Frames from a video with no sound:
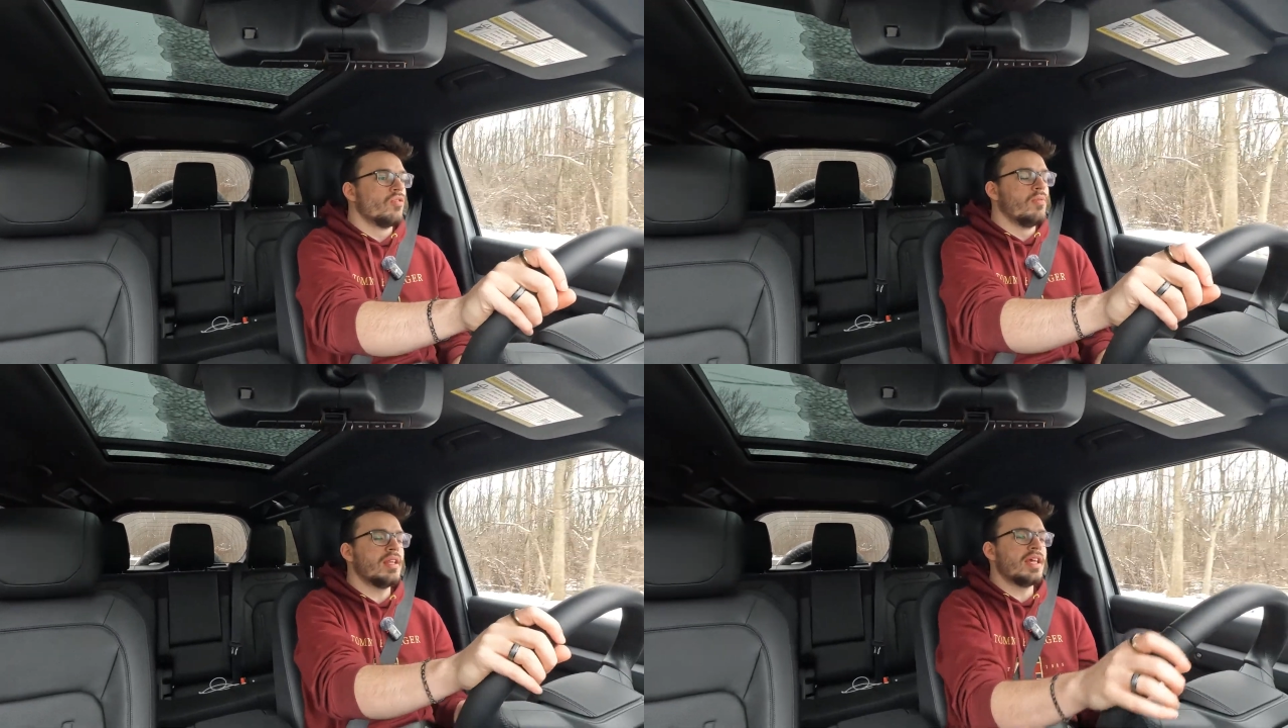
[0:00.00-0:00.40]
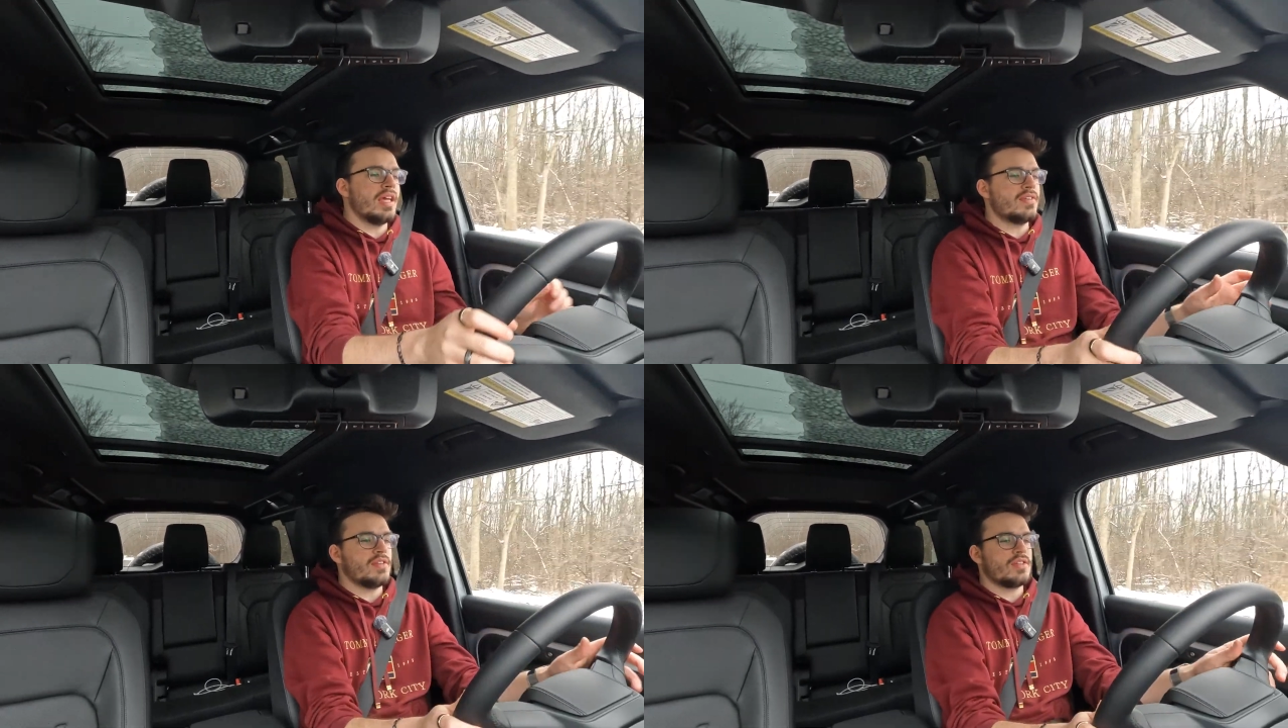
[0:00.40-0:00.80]
Really
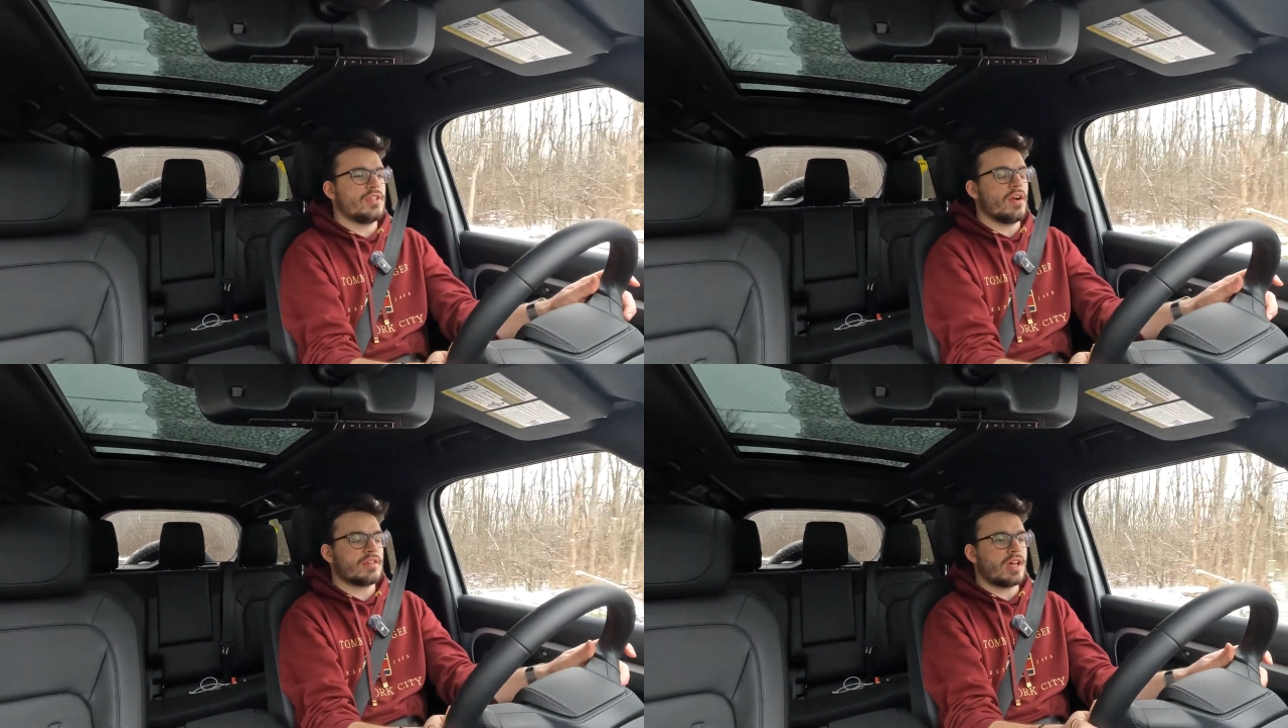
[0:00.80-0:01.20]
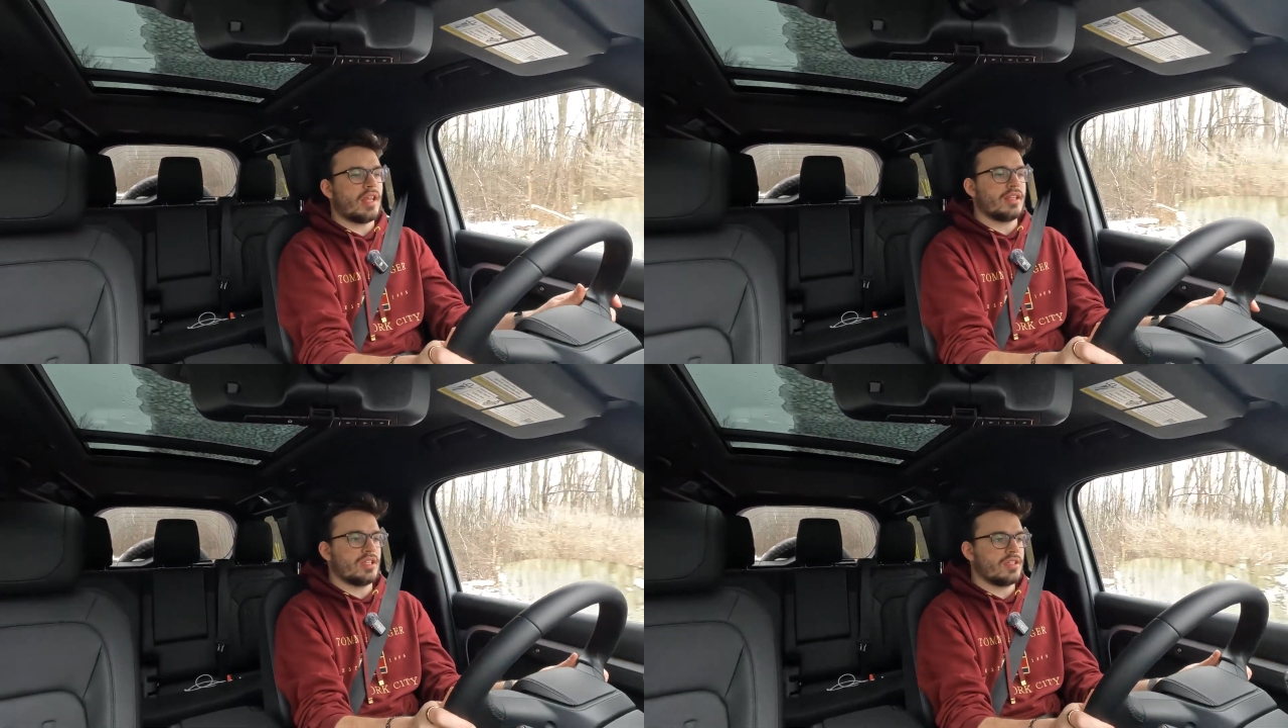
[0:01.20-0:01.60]
easy to steer. It's got
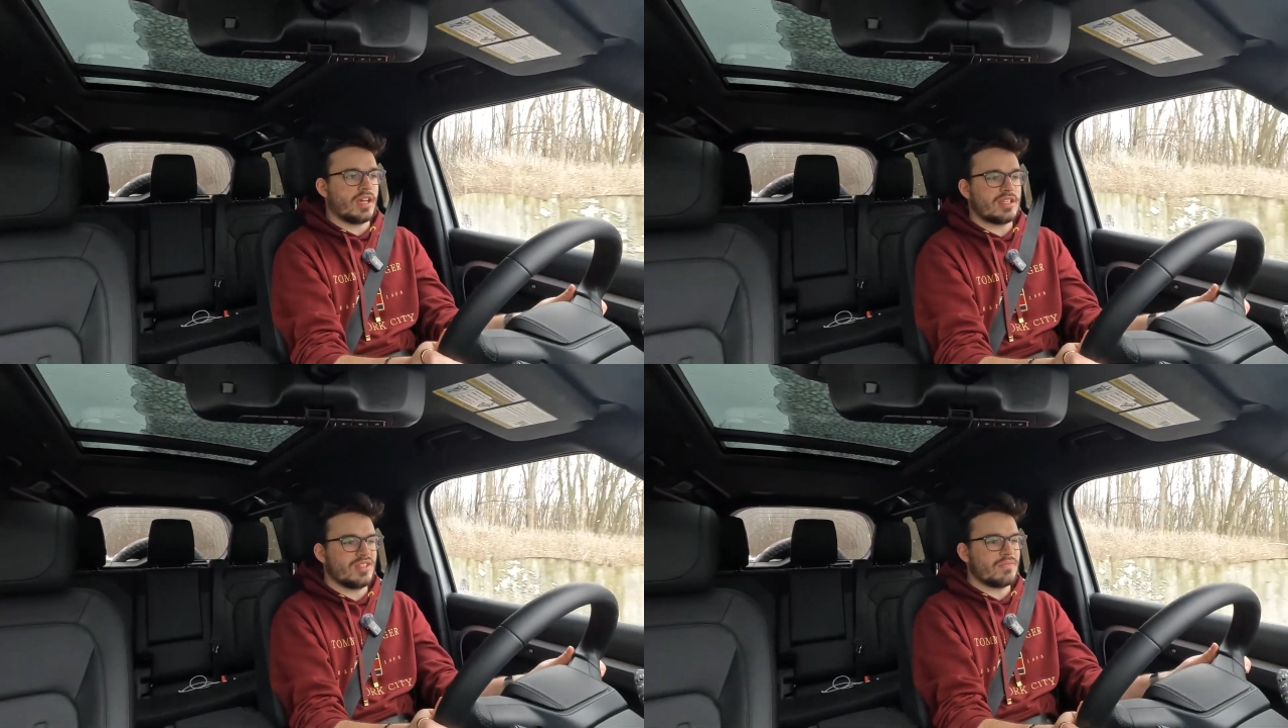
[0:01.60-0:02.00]
like this, like I said,